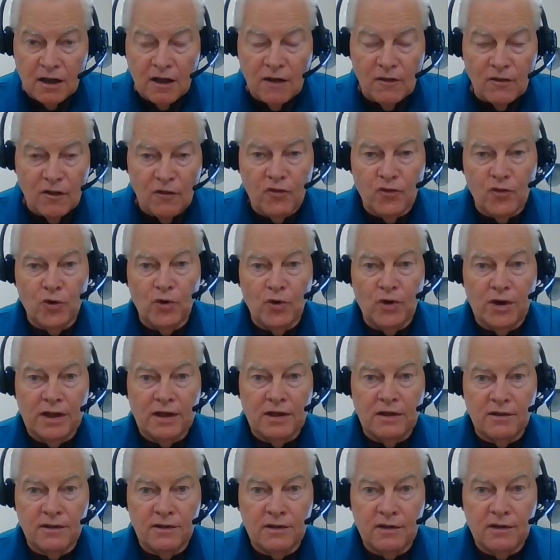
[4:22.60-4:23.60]
the
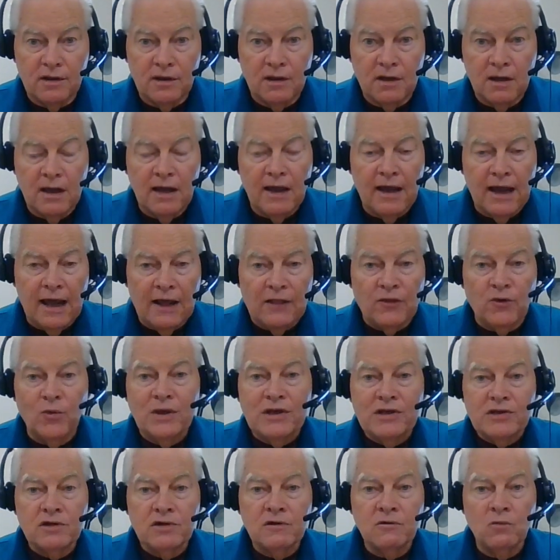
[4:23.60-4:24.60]
30th. And the
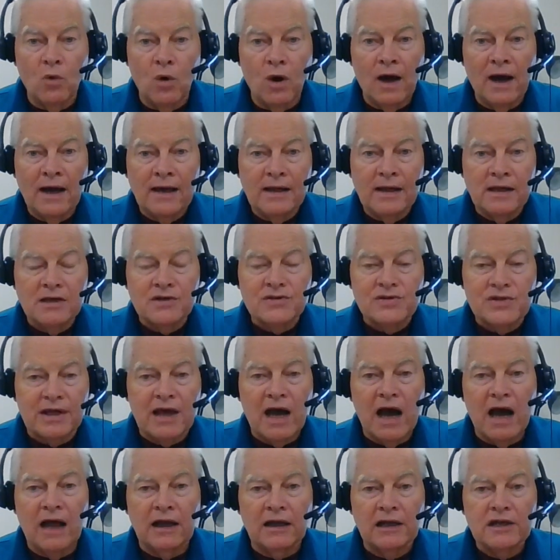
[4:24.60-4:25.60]
reason why is the
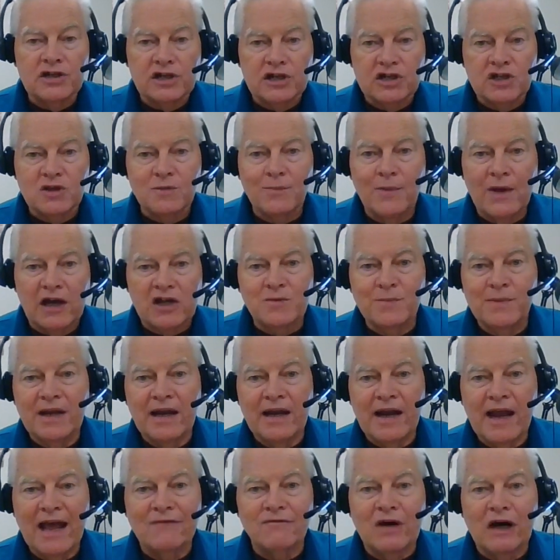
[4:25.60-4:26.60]
college expects me
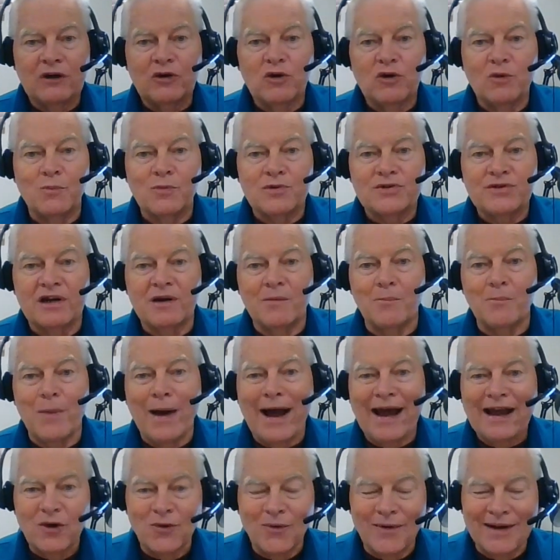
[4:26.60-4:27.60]
to have 100% of
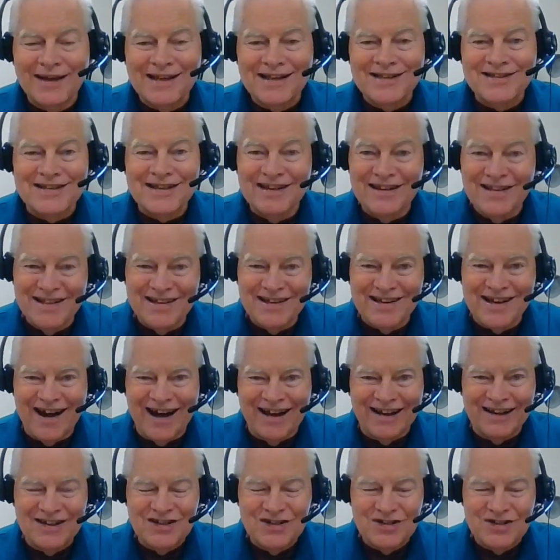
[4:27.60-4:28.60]
my grades into the
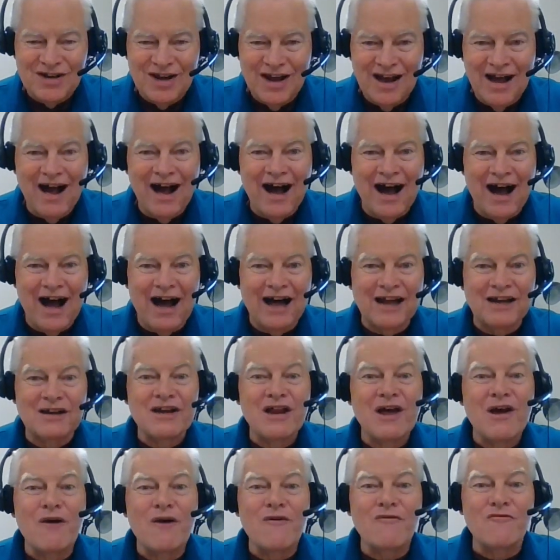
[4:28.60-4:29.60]
college on
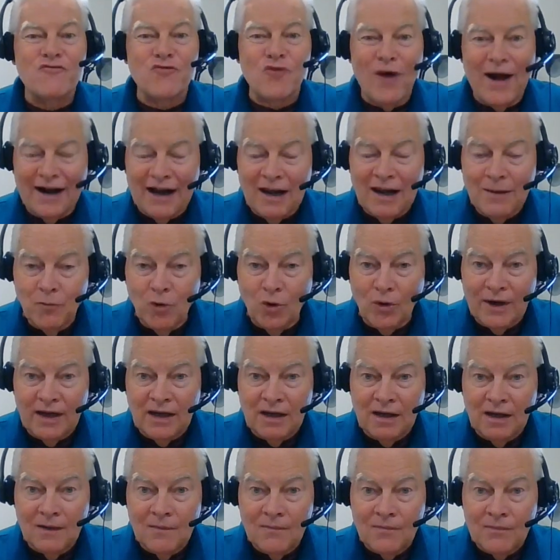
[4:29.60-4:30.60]
Friday
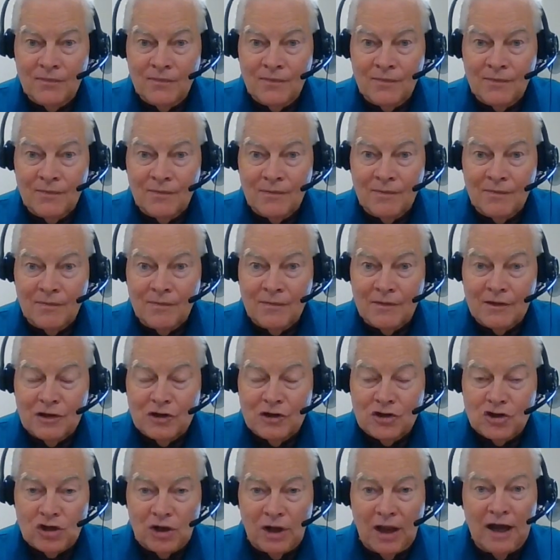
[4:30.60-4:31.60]
morning,
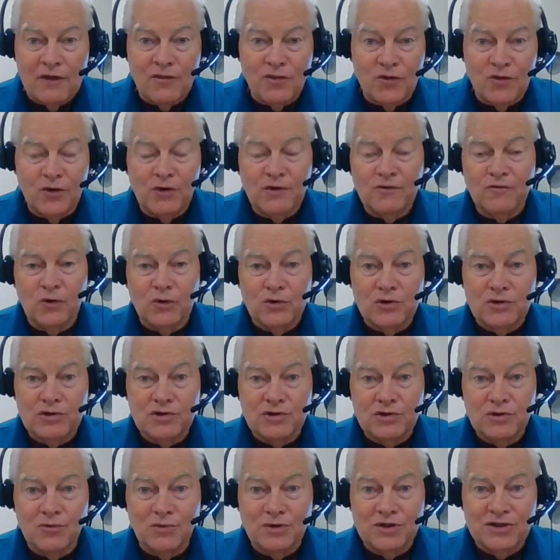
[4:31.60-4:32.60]
July 31st,
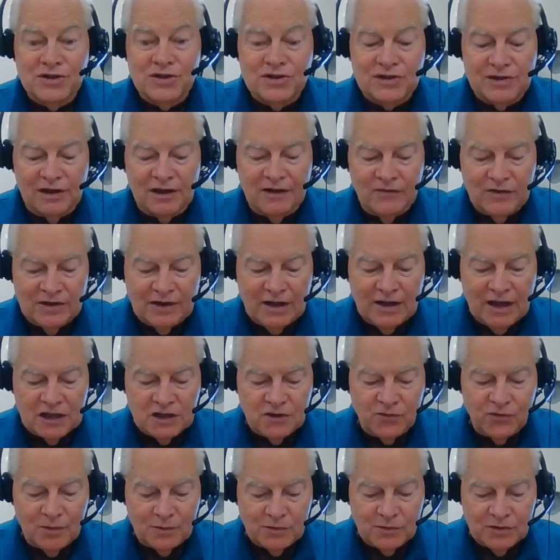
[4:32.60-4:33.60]
which is 11
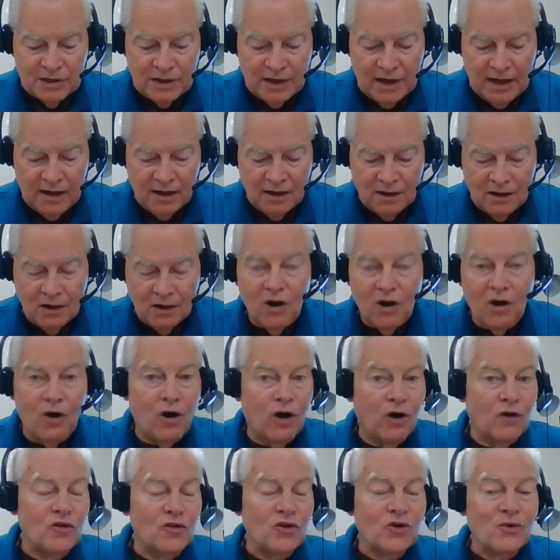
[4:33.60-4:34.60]
days from today.
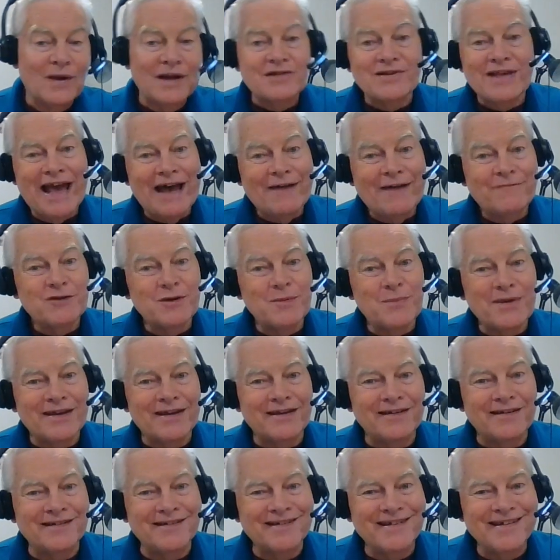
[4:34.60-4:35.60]
All the grades have to
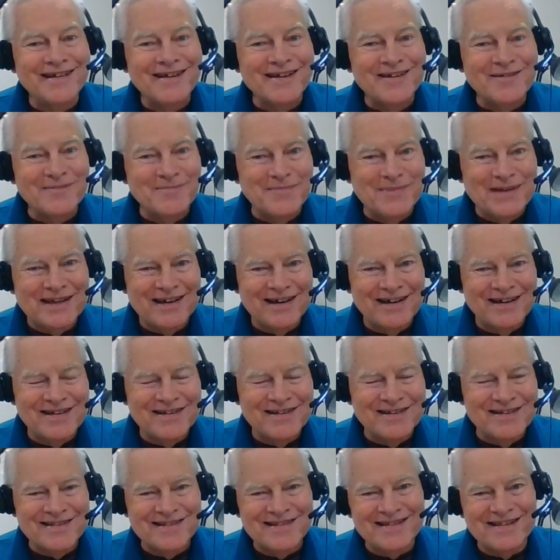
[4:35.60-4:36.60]
be in
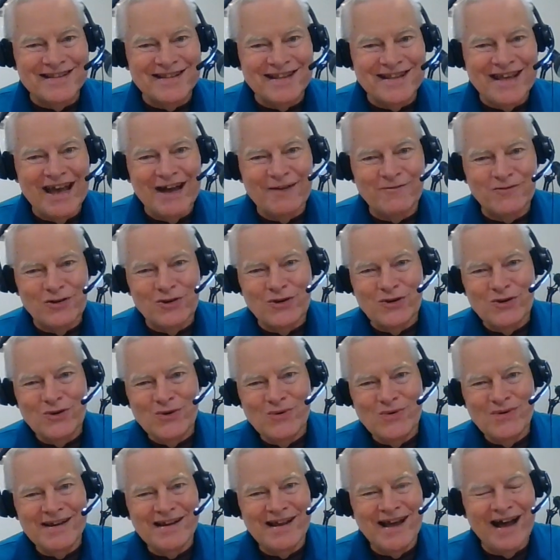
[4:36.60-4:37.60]
because in the
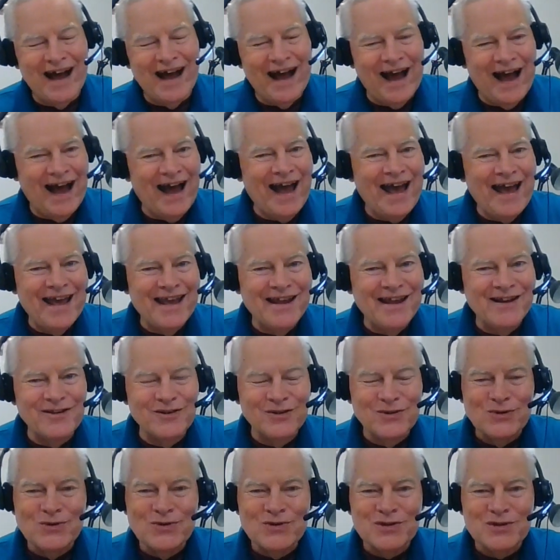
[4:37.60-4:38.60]
afternoon I
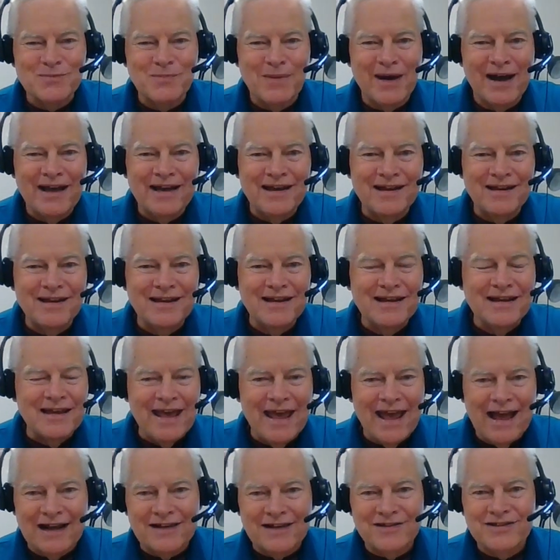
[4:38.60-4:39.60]
lose my
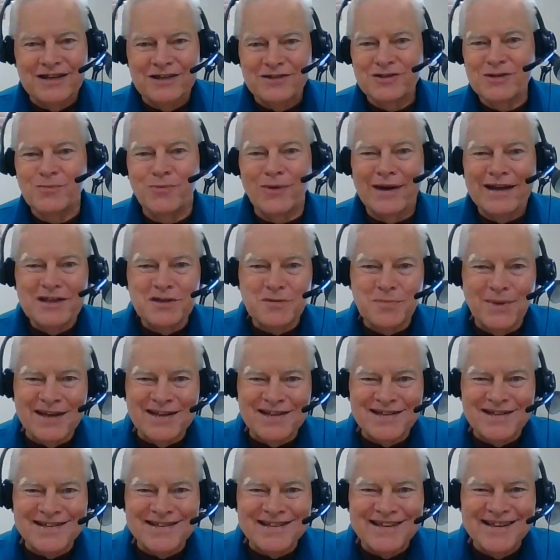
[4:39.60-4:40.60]
access to
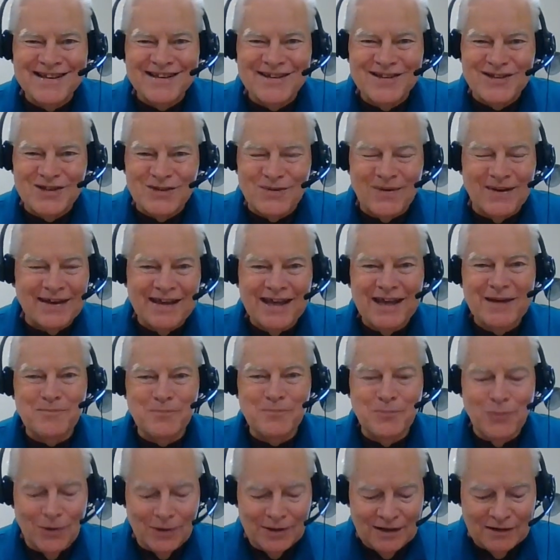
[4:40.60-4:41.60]
Brightspace, so I
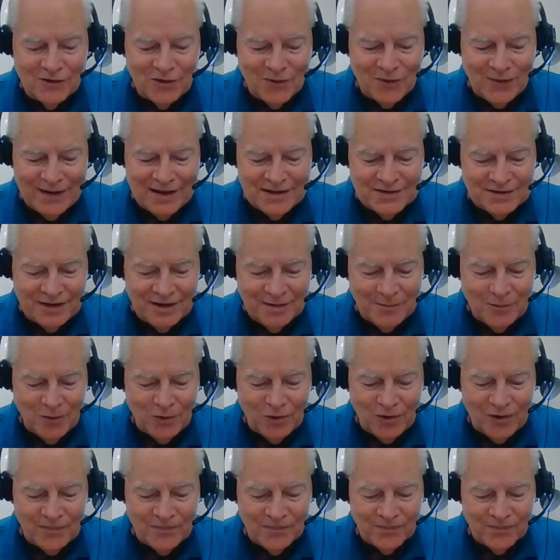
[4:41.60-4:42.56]
can't put in grades anymore.